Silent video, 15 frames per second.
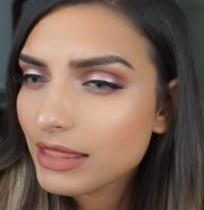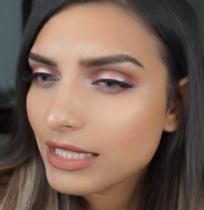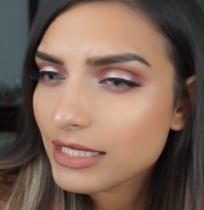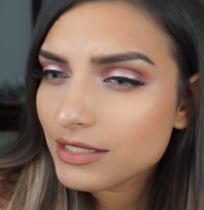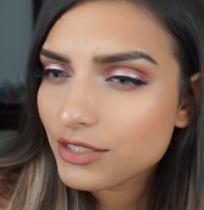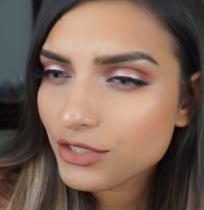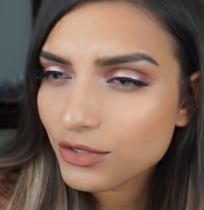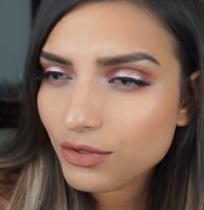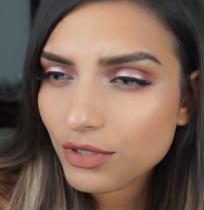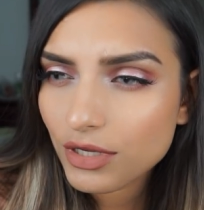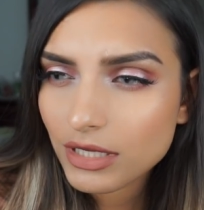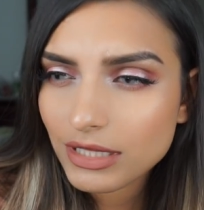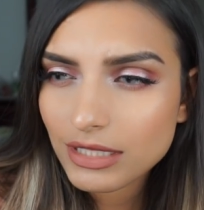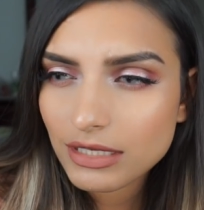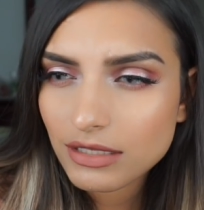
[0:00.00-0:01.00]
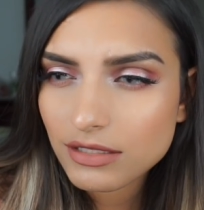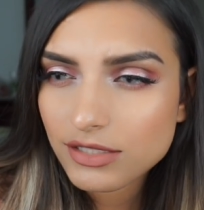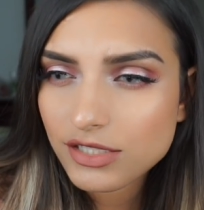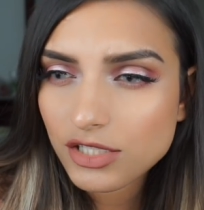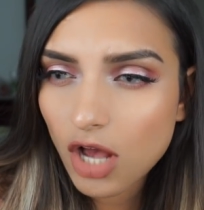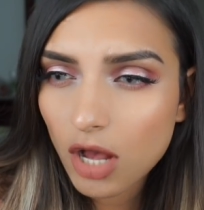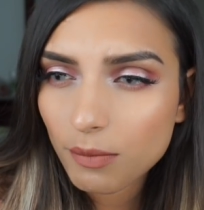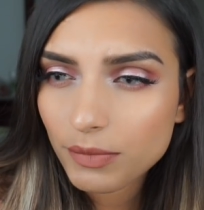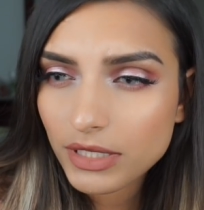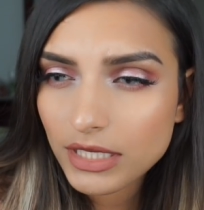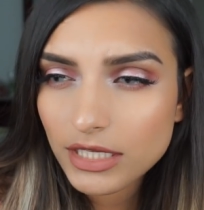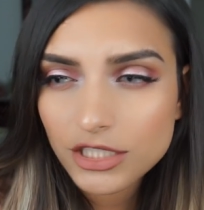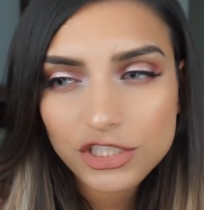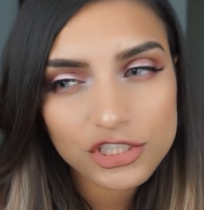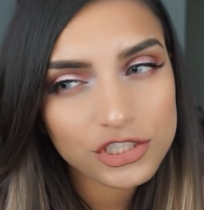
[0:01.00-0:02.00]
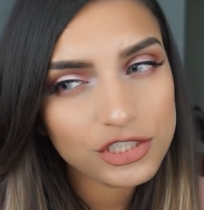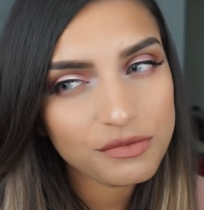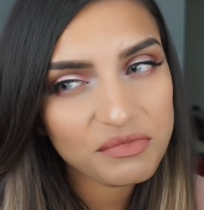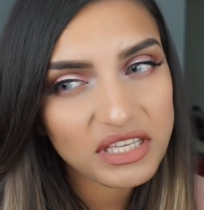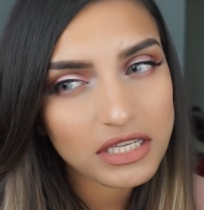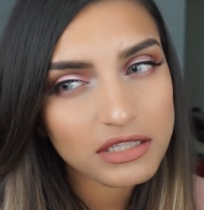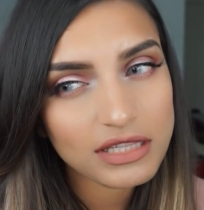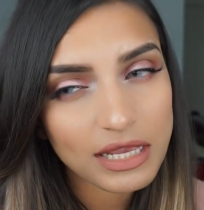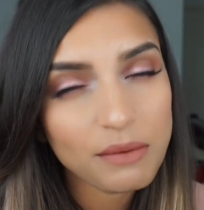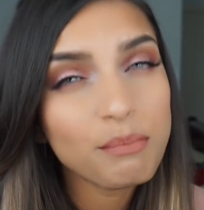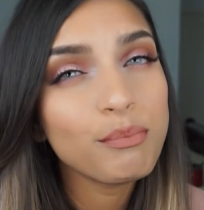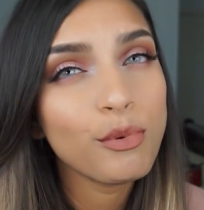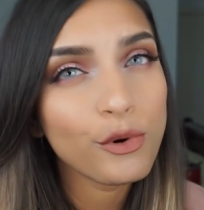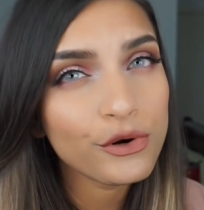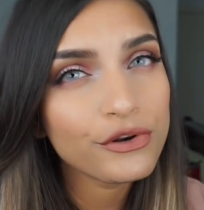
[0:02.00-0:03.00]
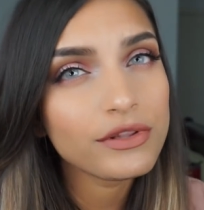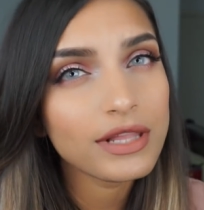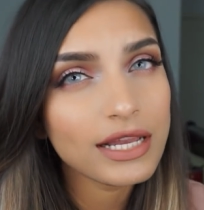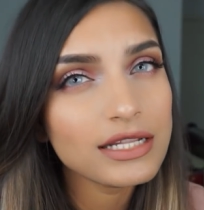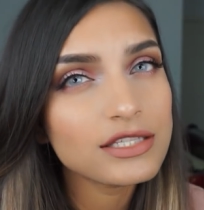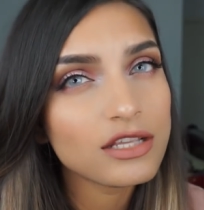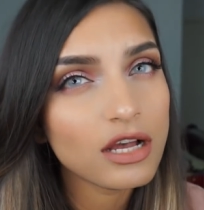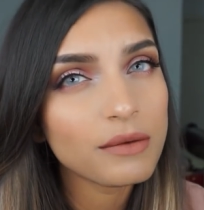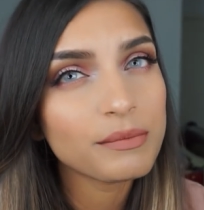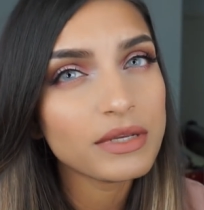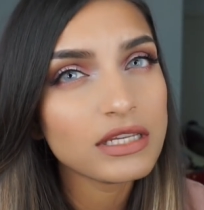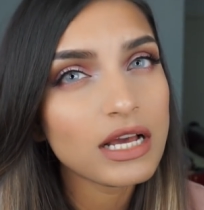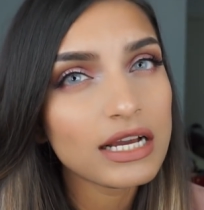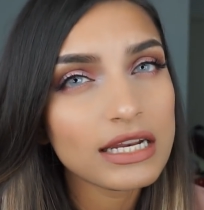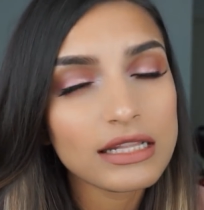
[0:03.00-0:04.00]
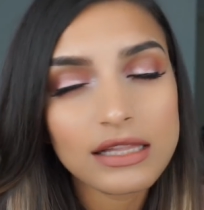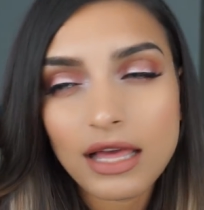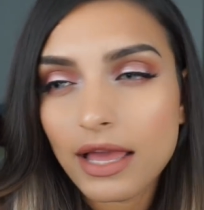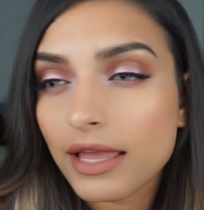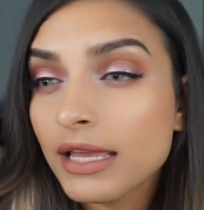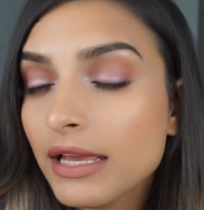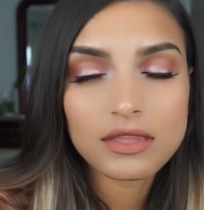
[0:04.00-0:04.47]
These do look a little zombie-ish to me, like borderline zombie, not gonna lie.